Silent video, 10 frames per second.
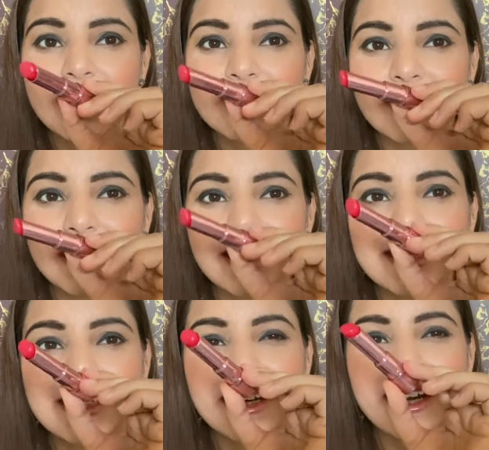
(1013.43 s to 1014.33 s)
So it is
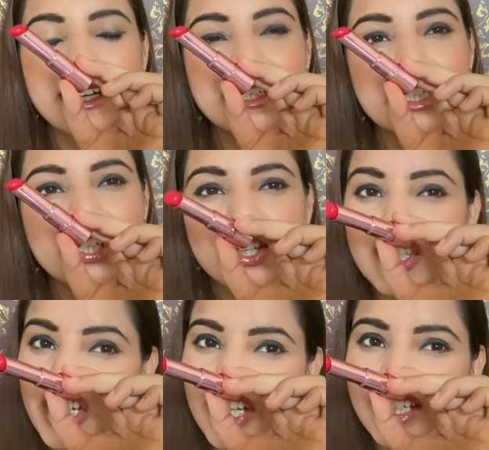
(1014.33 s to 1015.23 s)
in reddish
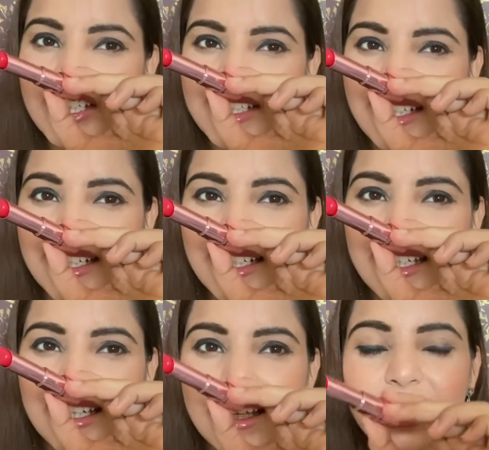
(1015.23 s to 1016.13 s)
cherry shade. So
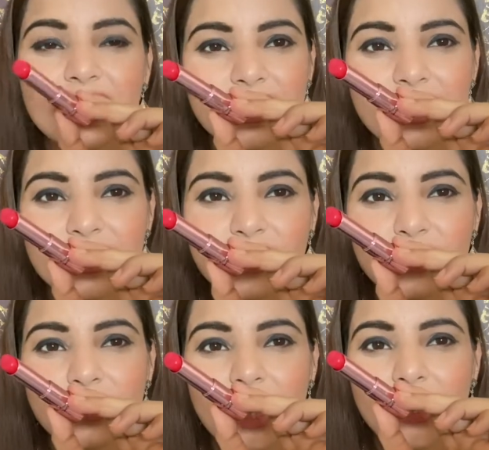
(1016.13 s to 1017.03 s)
I'll show
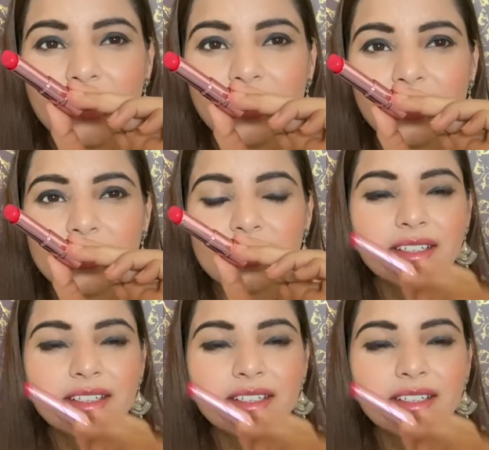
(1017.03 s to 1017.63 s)
you how it looks.